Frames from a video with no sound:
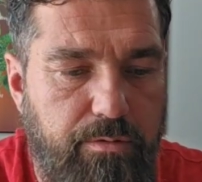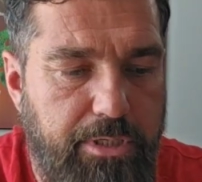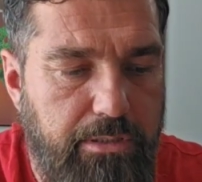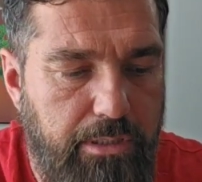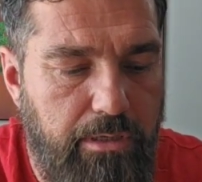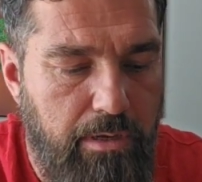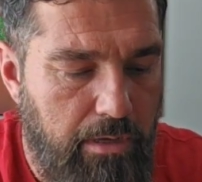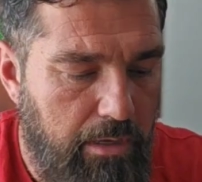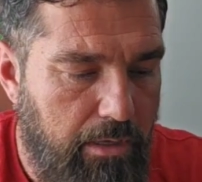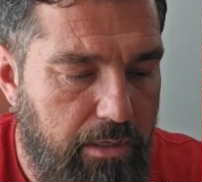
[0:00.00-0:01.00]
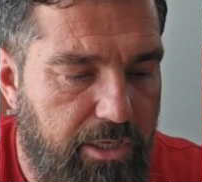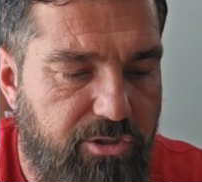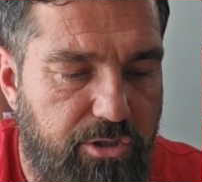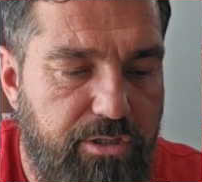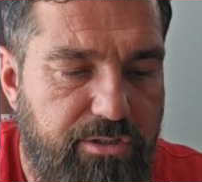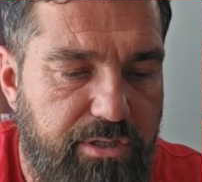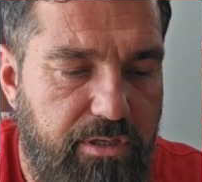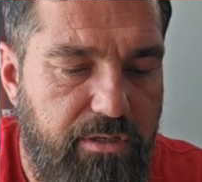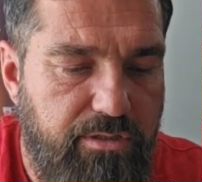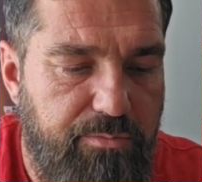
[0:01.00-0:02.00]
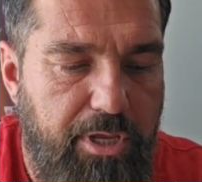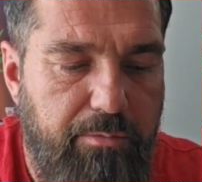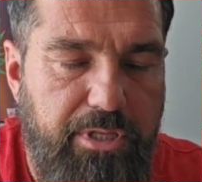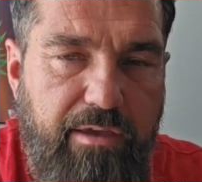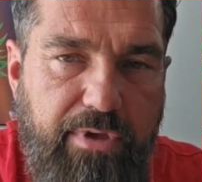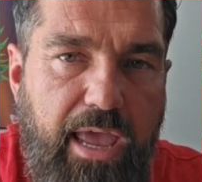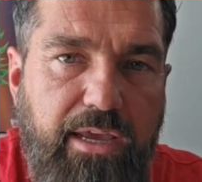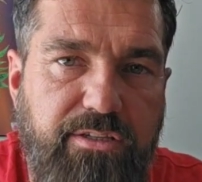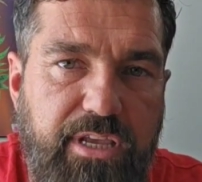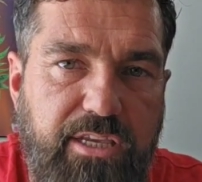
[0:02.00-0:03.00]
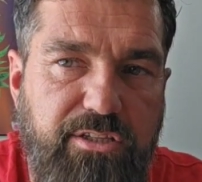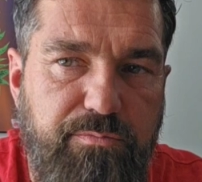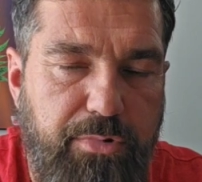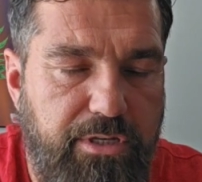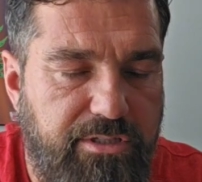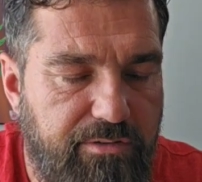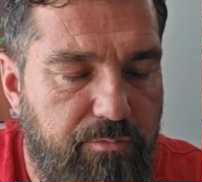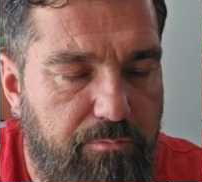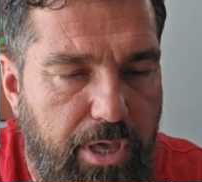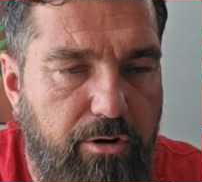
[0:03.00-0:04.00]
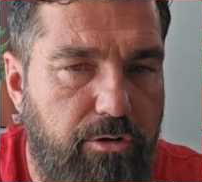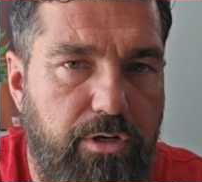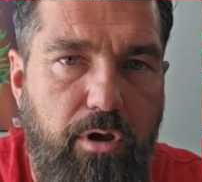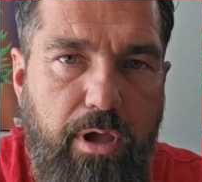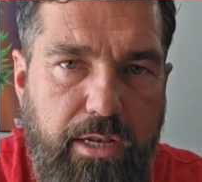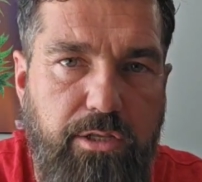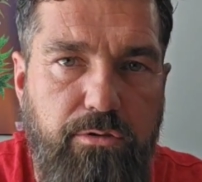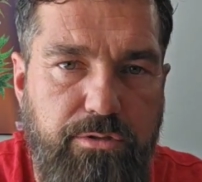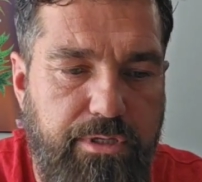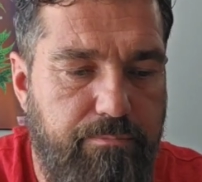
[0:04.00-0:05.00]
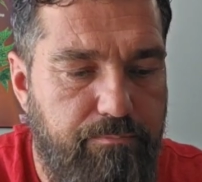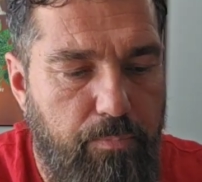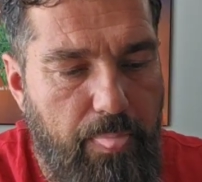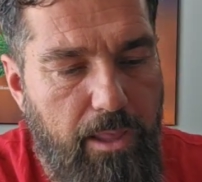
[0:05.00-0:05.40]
You know what I mean? Like, it's good to be able to have access, but it's even better to know how to use it.